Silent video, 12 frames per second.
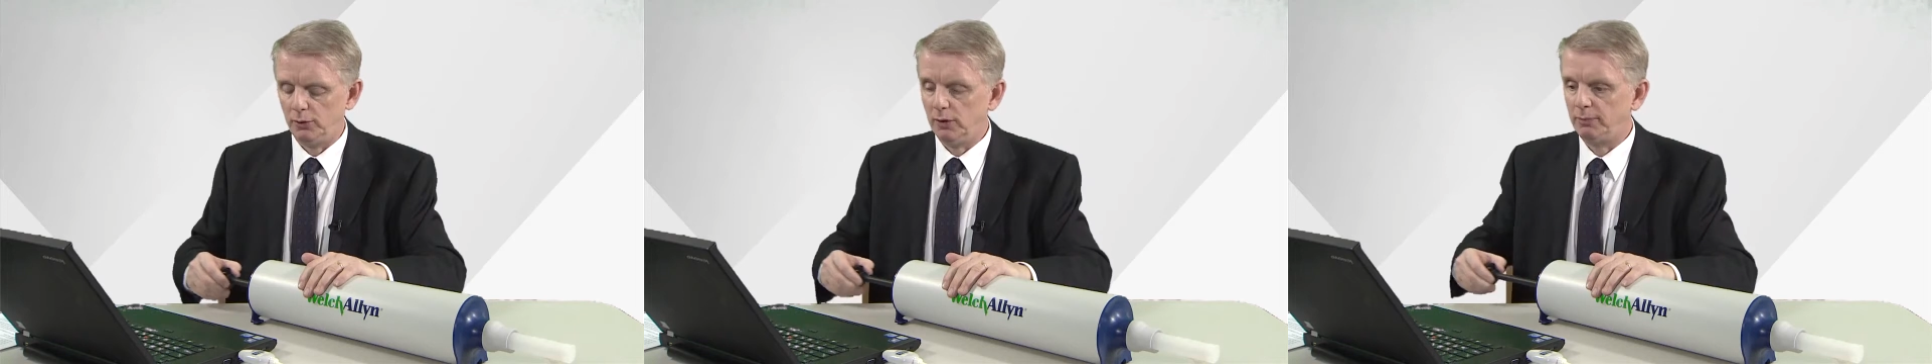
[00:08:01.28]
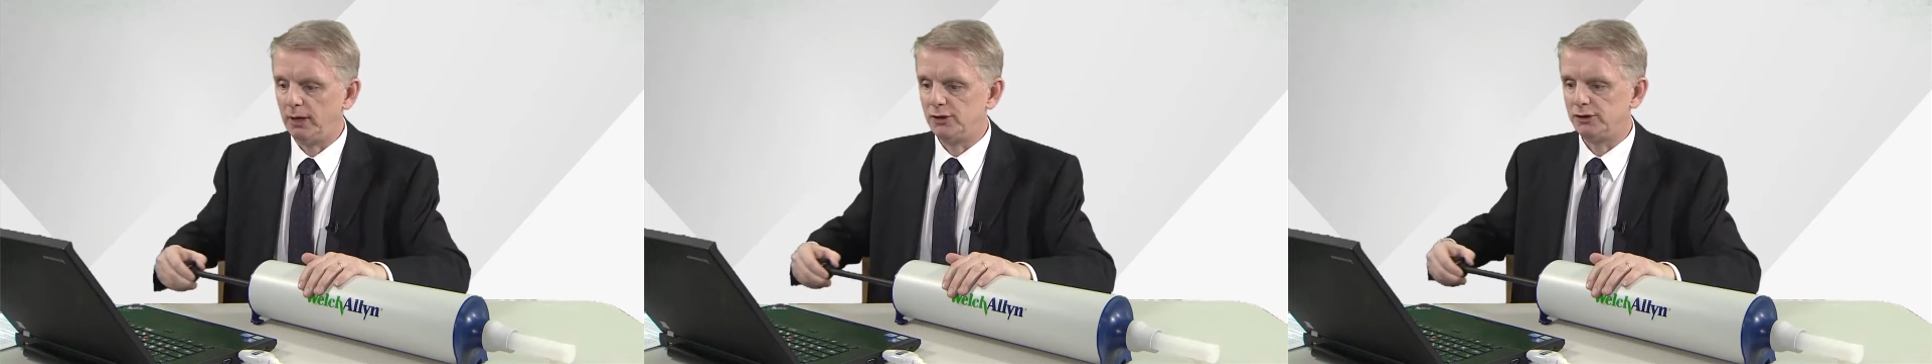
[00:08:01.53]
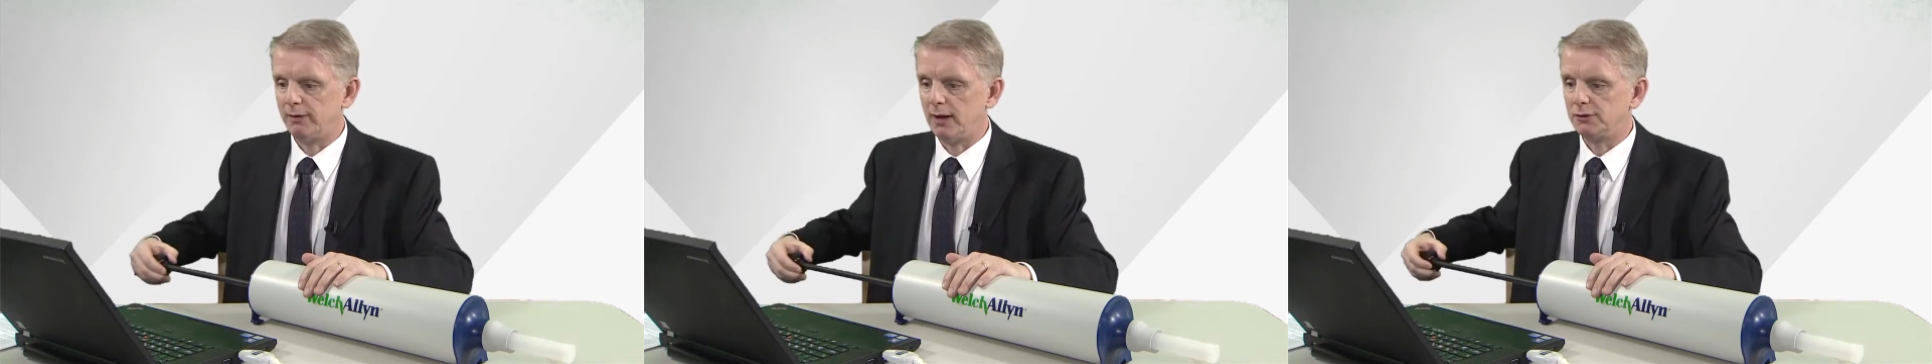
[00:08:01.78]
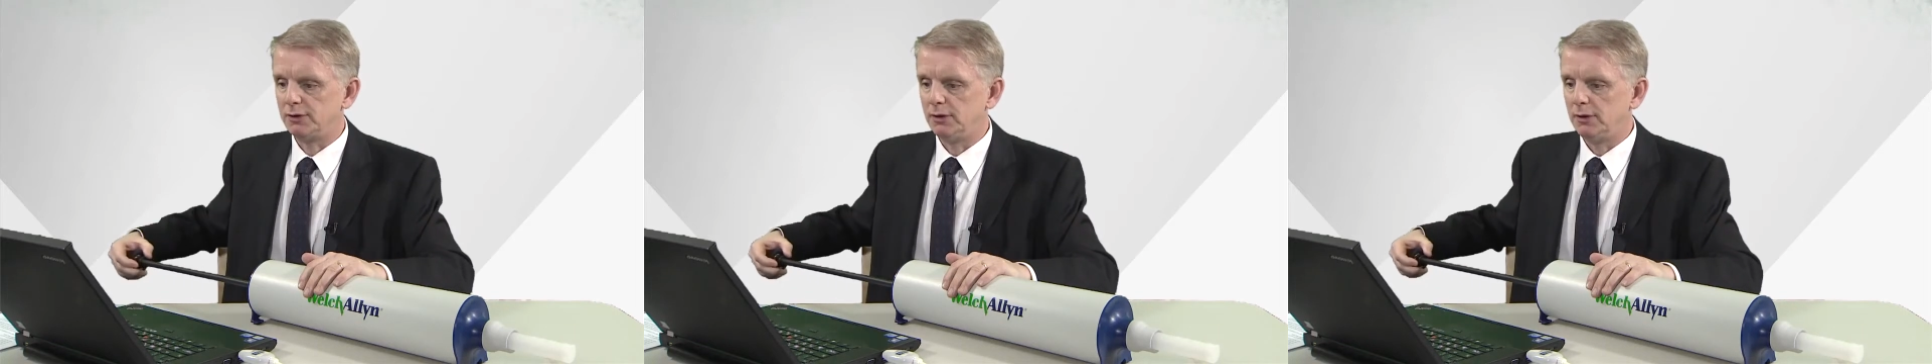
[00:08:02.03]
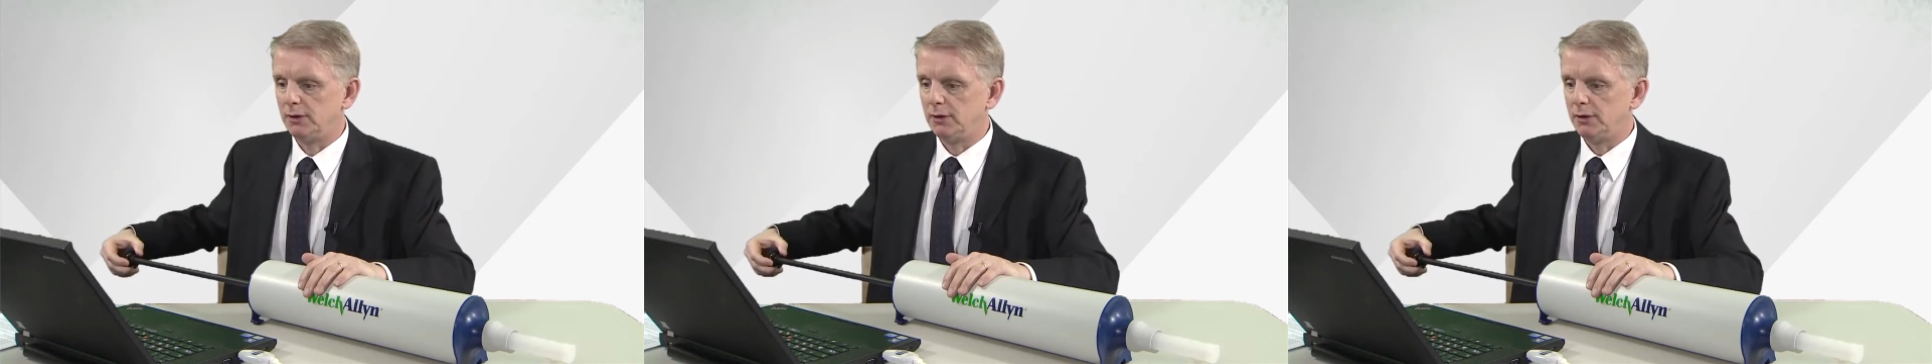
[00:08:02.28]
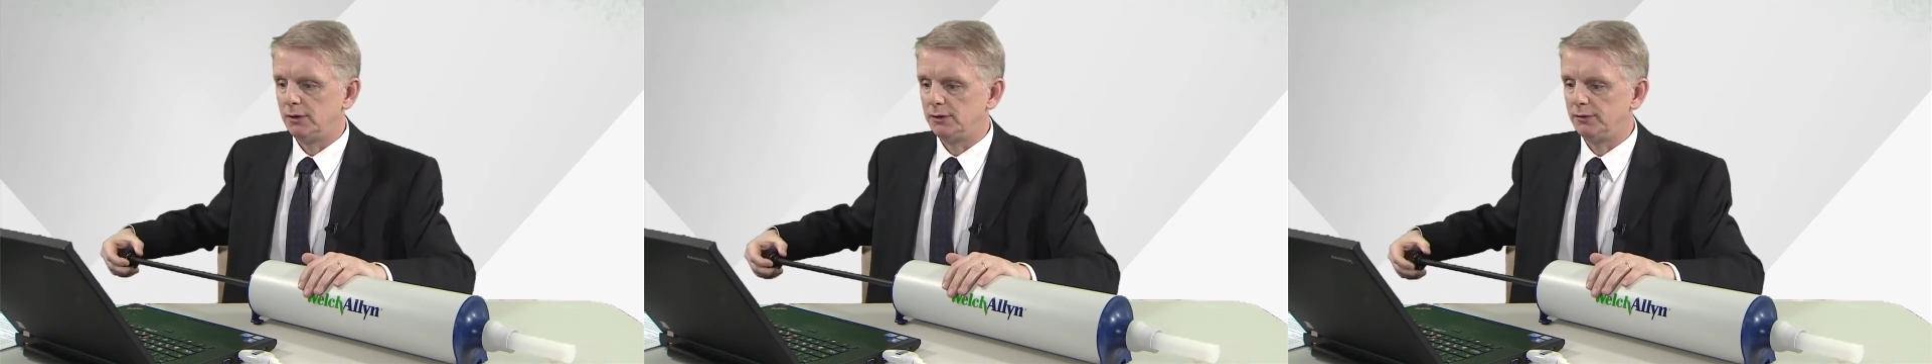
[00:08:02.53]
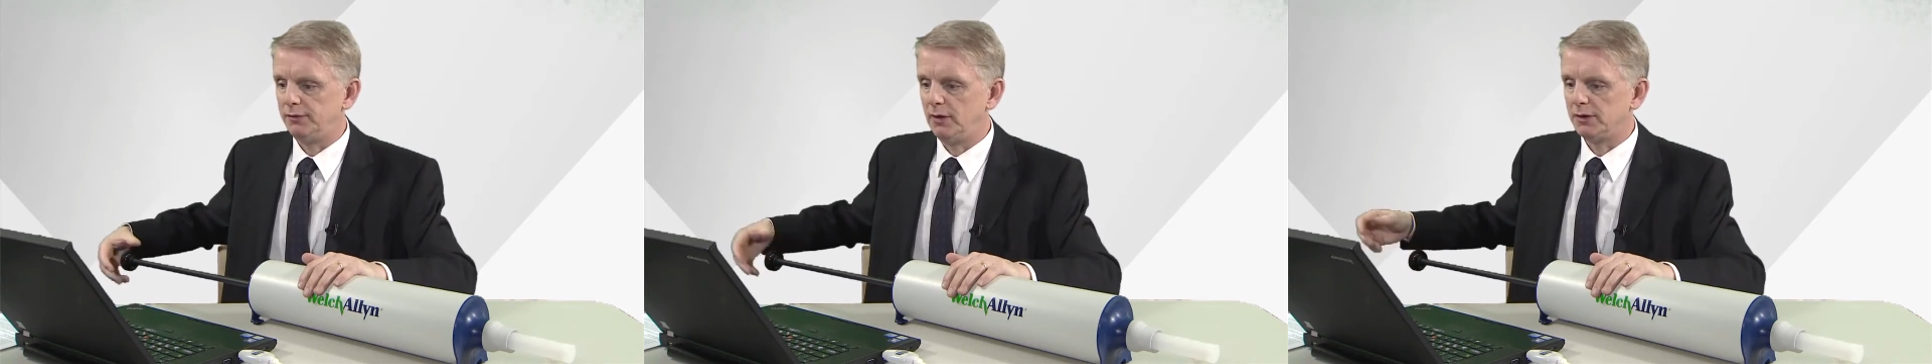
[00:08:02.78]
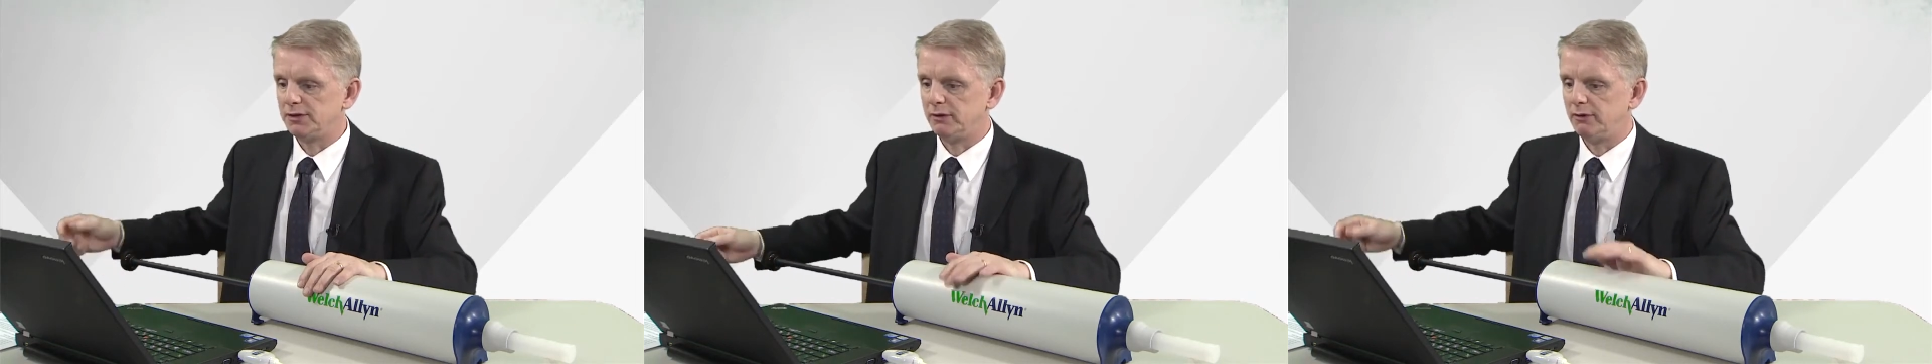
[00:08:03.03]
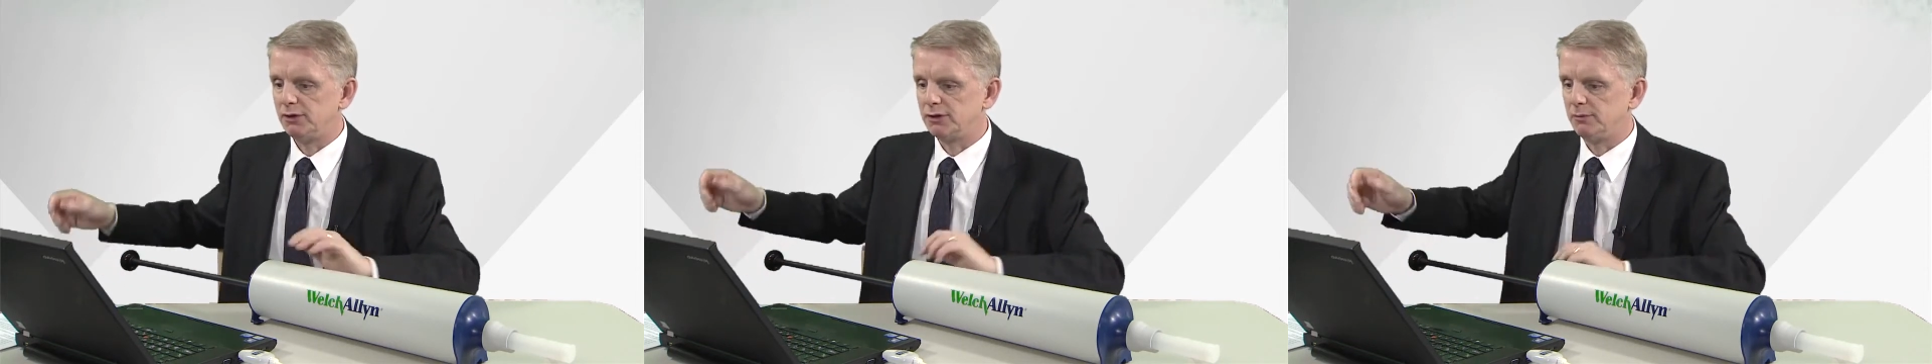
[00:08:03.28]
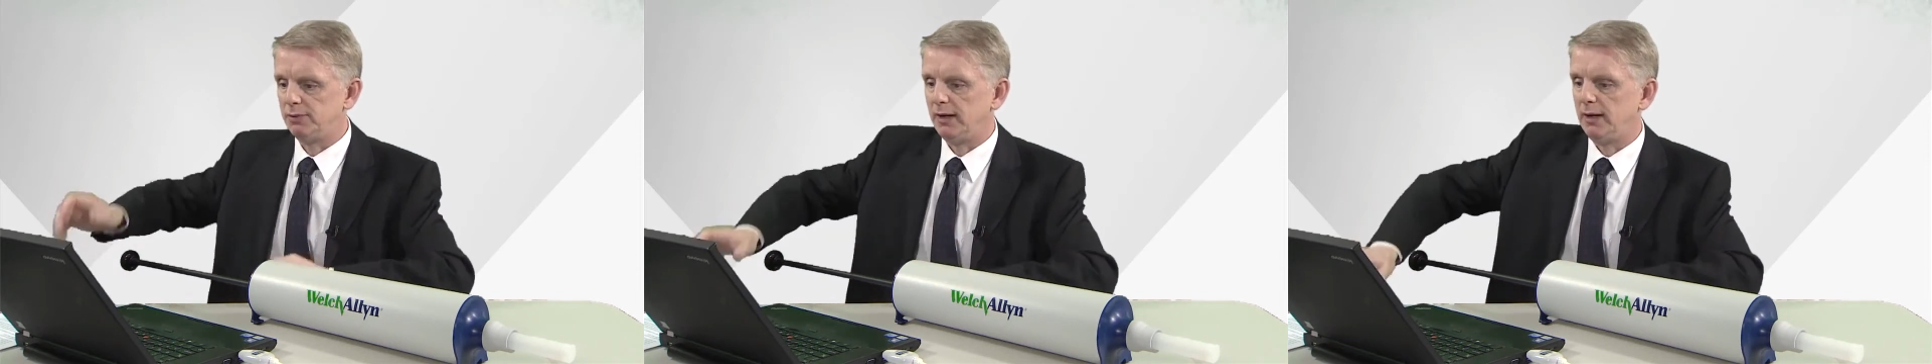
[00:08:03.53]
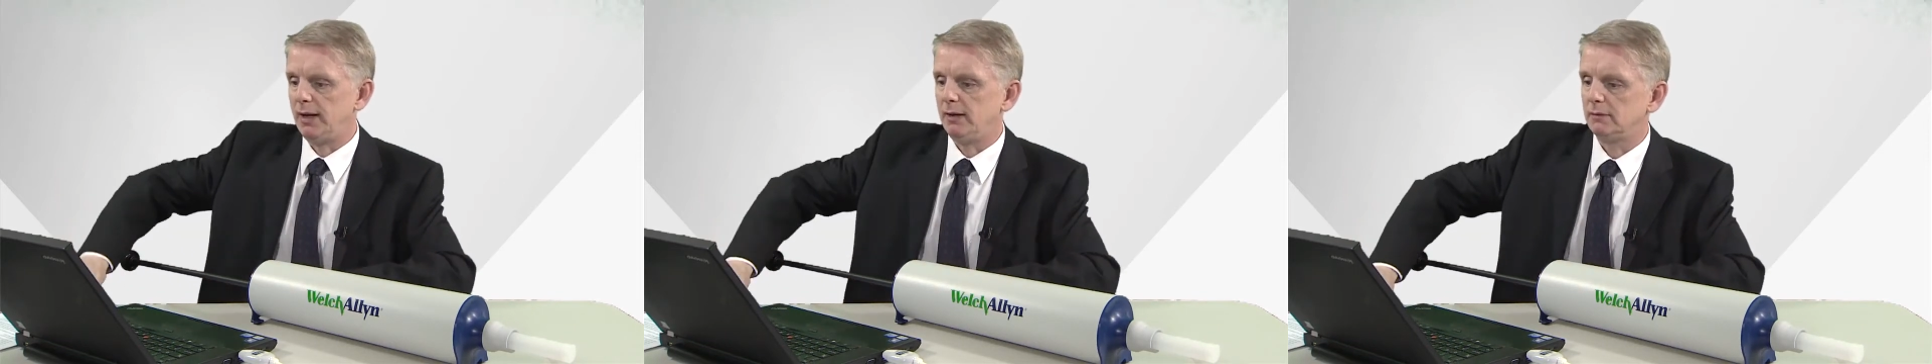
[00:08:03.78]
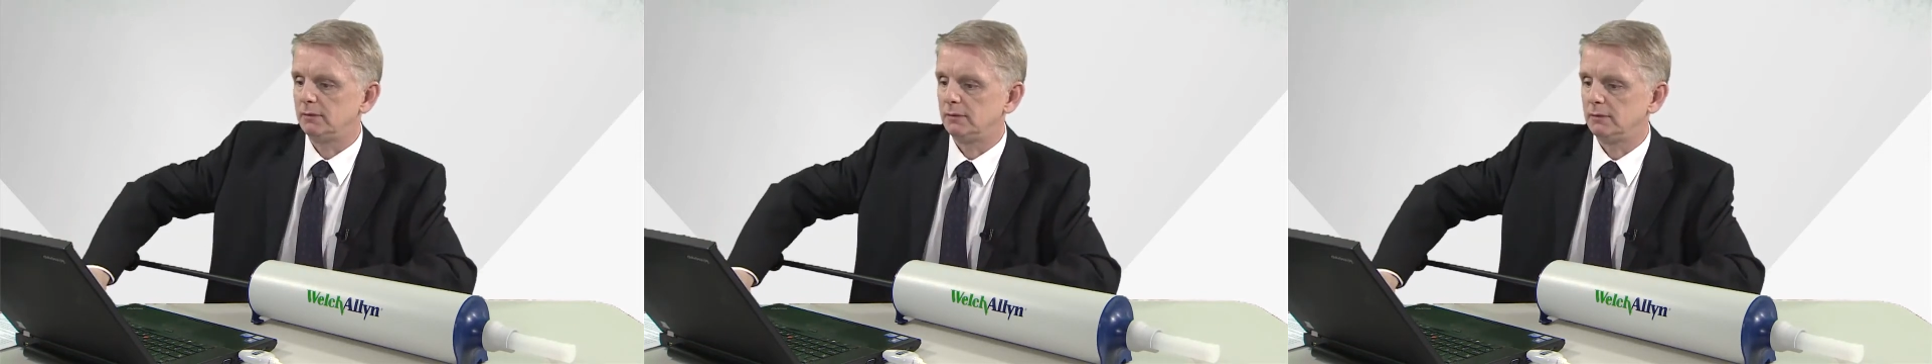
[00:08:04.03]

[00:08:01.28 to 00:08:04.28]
pull the plunger out to fill the syringe completely